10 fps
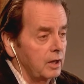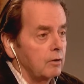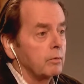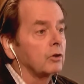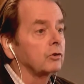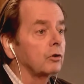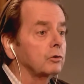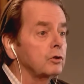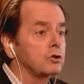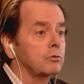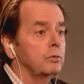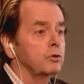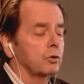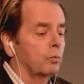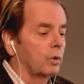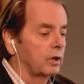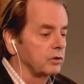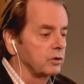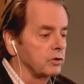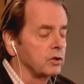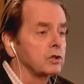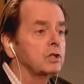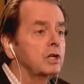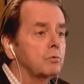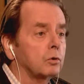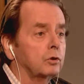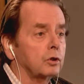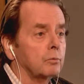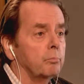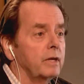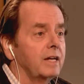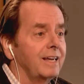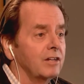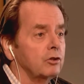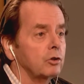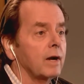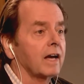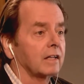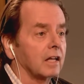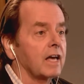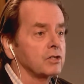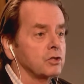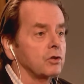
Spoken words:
Because all distribution wants is the sequel to the big hit you had last year,